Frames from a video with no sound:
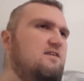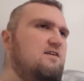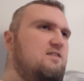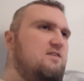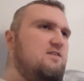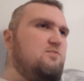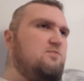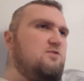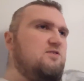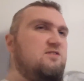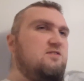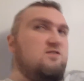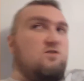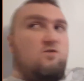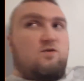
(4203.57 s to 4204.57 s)
this
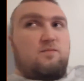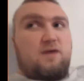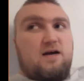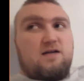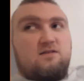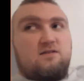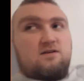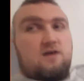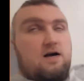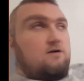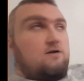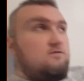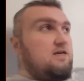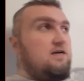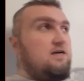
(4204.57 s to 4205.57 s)
person's going back to their
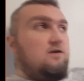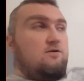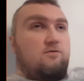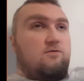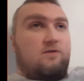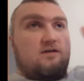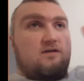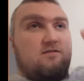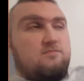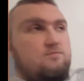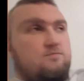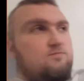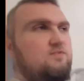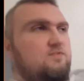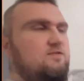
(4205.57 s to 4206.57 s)
house. I don't know
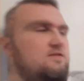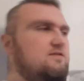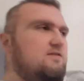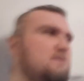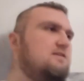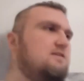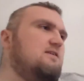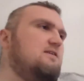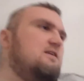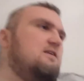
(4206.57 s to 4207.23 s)
when. Like,